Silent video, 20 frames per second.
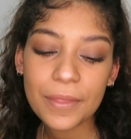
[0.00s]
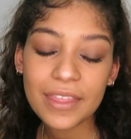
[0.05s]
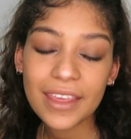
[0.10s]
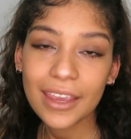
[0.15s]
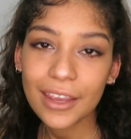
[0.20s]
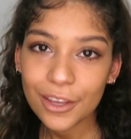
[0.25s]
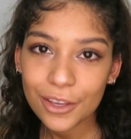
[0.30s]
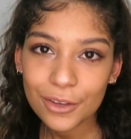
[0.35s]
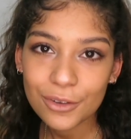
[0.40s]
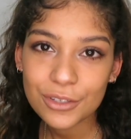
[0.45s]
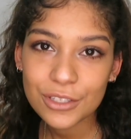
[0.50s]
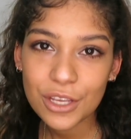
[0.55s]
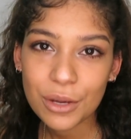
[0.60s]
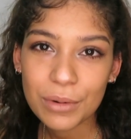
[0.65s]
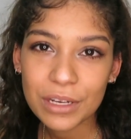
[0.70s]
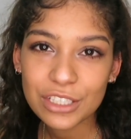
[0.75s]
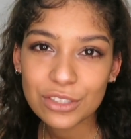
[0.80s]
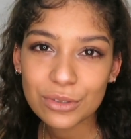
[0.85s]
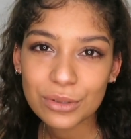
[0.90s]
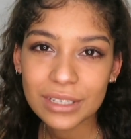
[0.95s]
Thank you
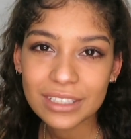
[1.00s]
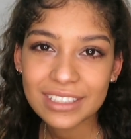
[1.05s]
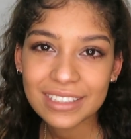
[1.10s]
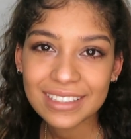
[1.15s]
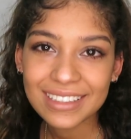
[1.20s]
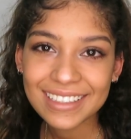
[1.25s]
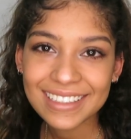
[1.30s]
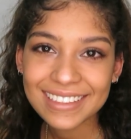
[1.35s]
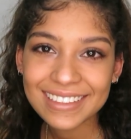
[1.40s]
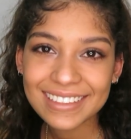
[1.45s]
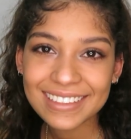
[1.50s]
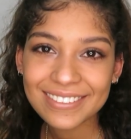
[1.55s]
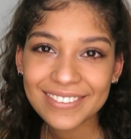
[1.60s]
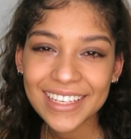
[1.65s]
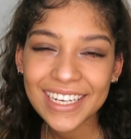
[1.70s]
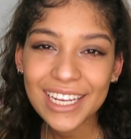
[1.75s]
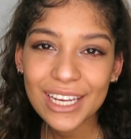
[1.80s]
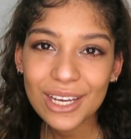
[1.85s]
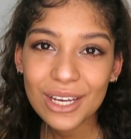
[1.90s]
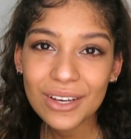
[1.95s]
so much for watching this
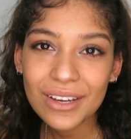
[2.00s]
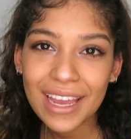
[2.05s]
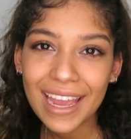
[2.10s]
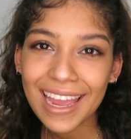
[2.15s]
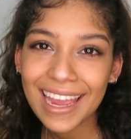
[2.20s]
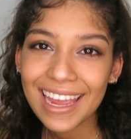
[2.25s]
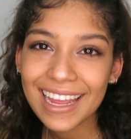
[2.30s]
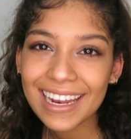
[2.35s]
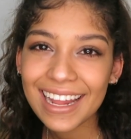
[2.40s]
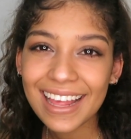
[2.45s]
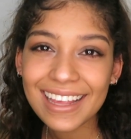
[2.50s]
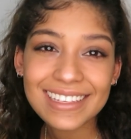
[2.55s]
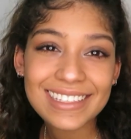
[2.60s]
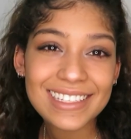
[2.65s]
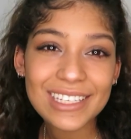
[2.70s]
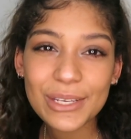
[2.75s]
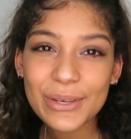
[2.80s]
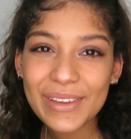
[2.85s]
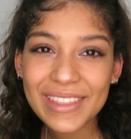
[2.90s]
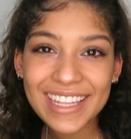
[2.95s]
video, and I'll
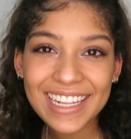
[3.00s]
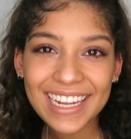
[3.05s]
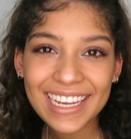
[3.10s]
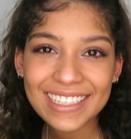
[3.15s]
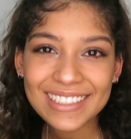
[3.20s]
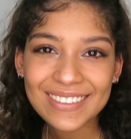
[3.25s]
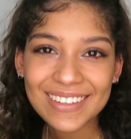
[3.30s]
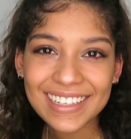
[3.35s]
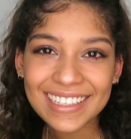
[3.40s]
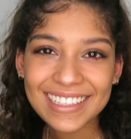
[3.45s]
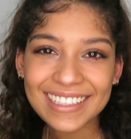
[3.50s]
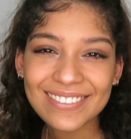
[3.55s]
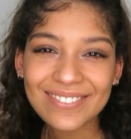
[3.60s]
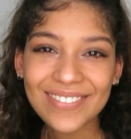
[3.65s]
see you in the next one.